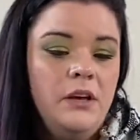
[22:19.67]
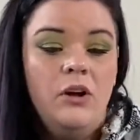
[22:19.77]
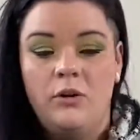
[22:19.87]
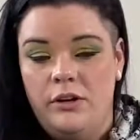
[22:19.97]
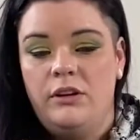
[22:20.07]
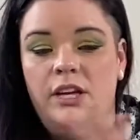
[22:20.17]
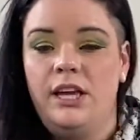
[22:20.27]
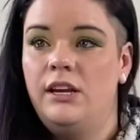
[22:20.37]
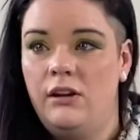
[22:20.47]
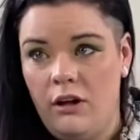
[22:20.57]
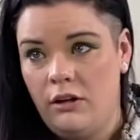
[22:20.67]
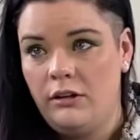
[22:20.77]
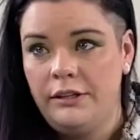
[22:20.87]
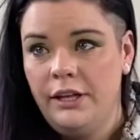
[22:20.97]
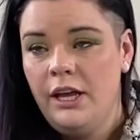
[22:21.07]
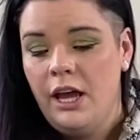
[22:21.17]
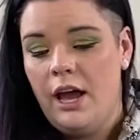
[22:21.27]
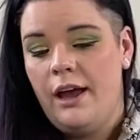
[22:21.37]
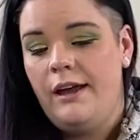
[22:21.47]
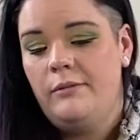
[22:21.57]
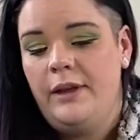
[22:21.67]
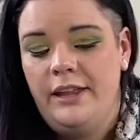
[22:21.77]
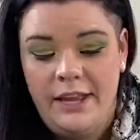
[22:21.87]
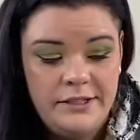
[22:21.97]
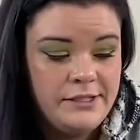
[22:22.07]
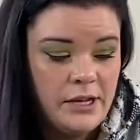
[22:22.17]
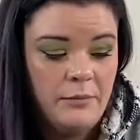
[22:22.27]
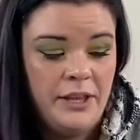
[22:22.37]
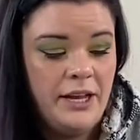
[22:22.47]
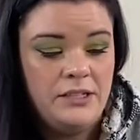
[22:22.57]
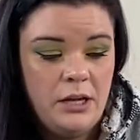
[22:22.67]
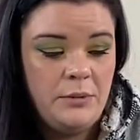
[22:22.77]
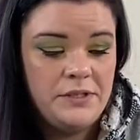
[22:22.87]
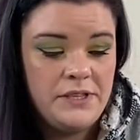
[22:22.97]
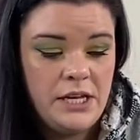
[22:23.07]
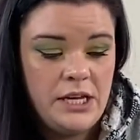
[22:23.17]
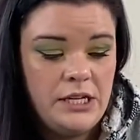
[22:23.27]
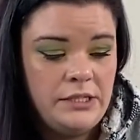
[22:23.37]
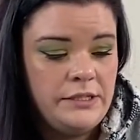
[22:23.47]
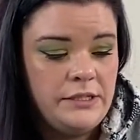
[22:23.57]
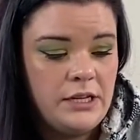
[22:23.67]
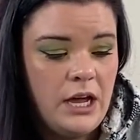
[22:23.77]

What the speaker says: or you can get it all and then some, and that doubles these.